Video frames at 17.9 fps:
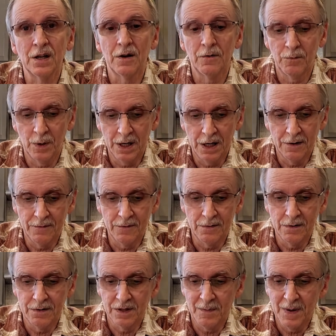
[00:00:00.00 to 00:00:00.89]
of
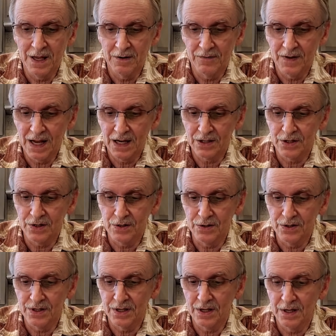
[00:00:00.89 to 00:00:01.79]
whatever the
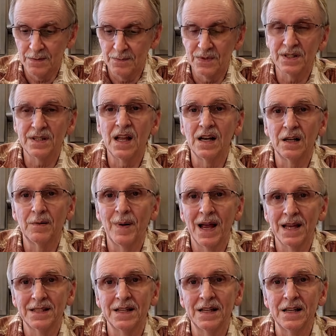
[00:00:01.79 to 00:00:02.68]
manufacturer's um, stated
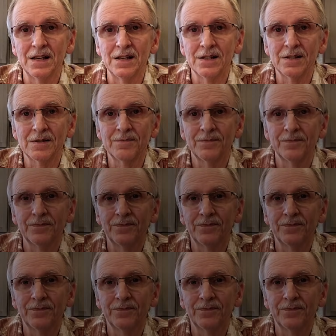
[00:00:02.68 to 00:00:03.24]
capacity is